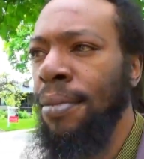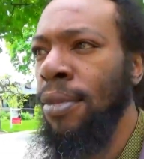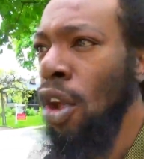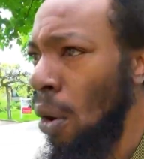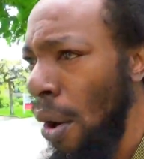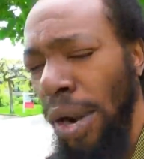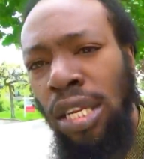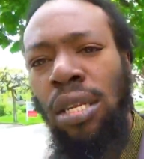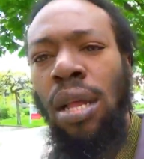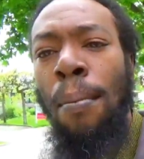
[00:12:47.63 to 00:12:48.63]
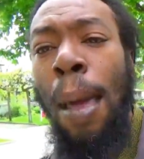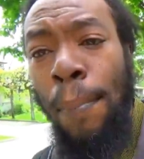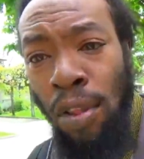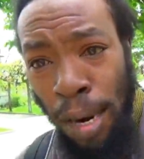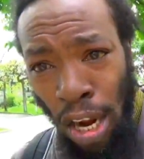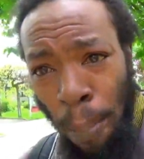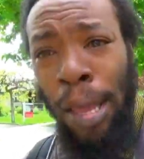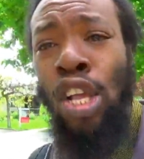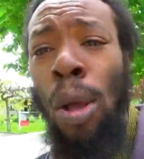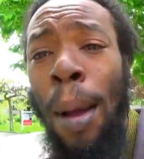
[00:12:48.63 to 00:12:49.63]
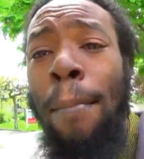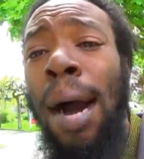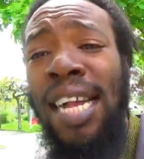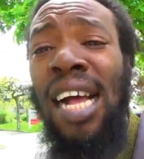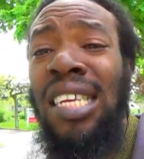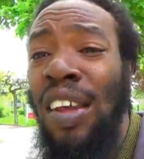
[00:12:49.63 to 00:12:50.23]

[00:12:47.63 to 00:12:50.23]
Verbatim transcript: No worries. Make somebody go pick it up and buy it and see